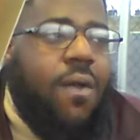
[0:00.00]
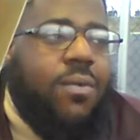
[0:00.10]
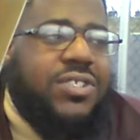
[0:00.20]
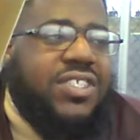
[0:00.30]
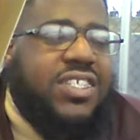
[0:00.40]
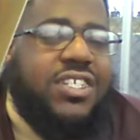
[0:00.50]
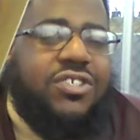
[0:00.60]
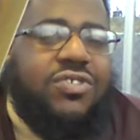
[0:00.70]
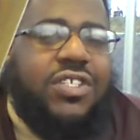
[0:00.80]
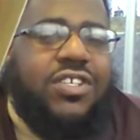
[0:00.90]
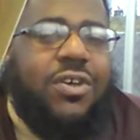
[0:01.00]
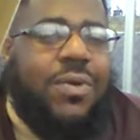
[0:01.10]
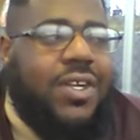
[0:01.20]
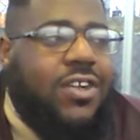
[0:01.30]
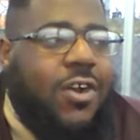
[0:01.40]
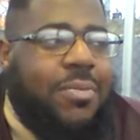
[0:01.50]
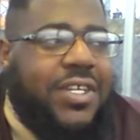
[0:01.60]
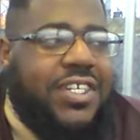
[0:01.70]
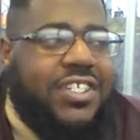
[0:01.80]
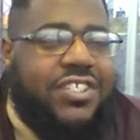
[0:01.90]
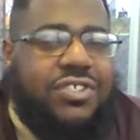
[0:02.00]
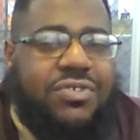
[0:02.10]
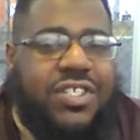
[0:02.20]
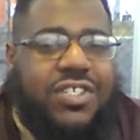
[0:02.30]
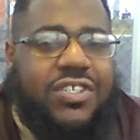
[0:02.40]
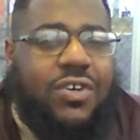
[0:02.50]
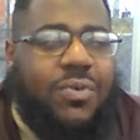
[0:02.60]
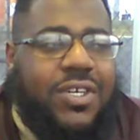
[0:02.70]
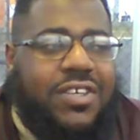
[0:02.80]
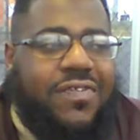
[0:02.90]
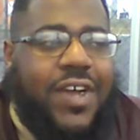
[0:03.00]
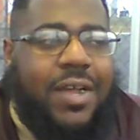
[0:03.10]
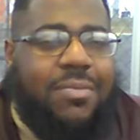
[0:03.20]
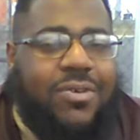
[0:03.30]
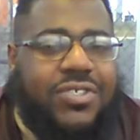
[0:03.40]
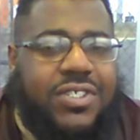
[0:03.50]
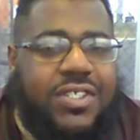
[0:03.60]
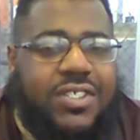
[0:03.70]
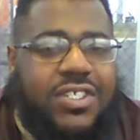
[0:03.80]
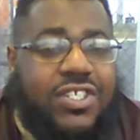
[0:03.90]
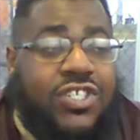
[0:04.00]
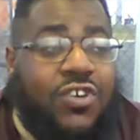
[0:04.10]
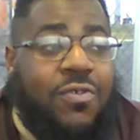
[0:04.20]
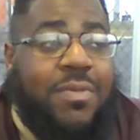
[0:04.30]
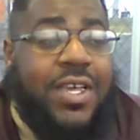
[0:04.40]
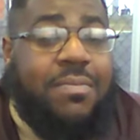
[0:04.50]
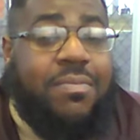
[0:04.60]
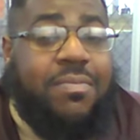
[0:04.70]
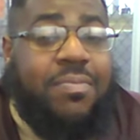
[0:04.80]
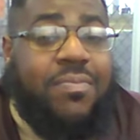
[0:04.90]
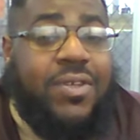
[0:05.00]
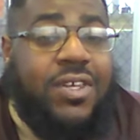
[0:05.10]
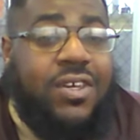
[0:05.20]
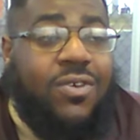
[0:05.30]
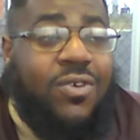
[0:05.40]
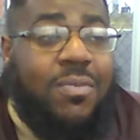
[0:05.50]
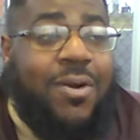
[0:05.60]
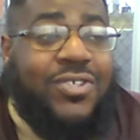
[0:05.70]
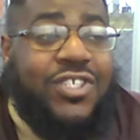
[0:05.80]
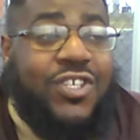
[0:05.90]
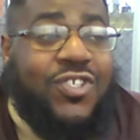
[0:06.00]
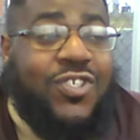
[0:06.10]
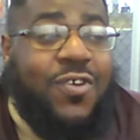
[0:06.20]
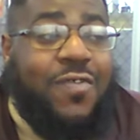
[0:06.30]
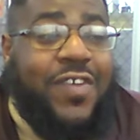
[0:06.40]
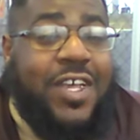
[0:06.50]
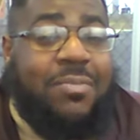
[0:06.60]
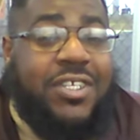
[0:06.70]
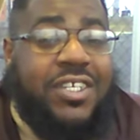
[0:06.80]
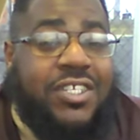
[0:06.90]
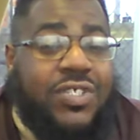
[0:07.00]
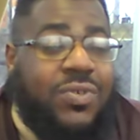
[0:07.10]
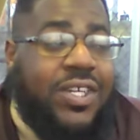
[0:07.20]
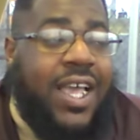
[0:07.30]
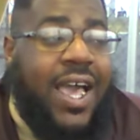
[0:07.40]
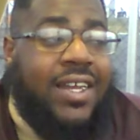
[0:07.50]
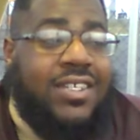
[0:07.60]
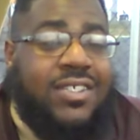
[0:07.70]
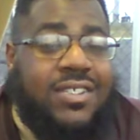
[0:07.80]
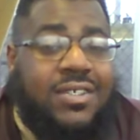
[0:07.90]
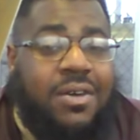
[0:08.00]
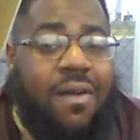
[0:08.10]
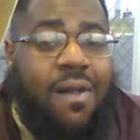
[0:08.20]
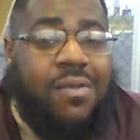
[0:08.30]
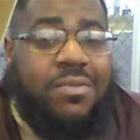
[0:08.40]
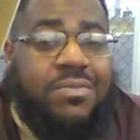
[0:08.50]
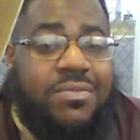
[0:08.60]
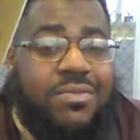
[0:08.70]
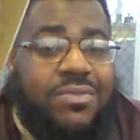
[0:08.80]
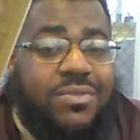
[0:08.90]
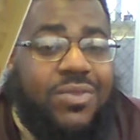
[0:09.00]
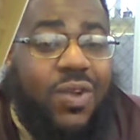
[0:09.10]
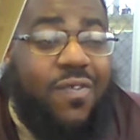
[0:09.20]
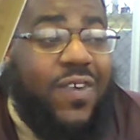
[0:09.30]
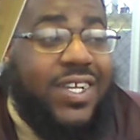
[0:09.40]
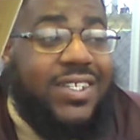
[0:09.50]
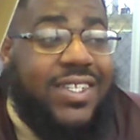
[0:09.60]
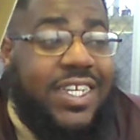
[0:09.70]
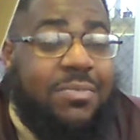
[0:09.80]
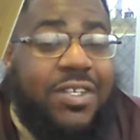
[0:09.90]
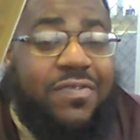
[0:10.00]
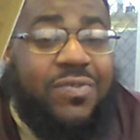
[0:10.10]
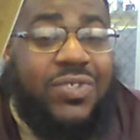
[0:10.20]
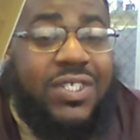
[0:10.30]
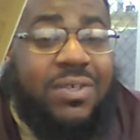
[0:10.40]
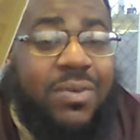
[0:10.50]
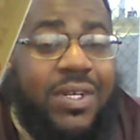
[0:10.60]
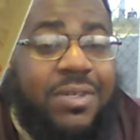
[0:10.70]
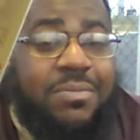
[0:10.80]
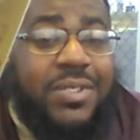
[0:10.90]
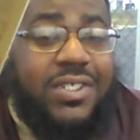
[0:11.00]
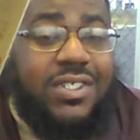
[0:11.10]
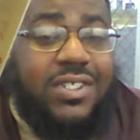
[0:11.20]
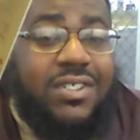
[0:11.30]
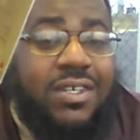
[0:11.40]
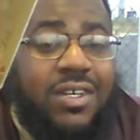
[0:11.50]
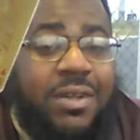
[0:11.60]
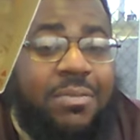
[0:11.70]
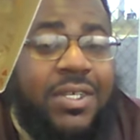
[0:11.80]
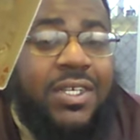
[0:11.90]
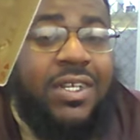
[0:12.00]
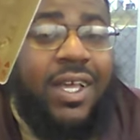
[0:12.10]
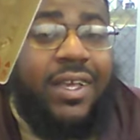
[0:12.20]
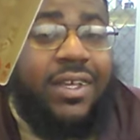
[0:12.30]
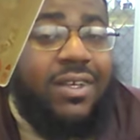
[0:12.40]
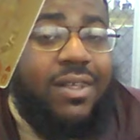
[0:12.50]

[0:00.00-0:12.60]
Once again, you need to know what a karmic is. You need to know what a divine person is, a soulmate or a person in your soul family is, or a catalyst. Fucking demon if you've seen one of them bitches, you know what I mean? Like,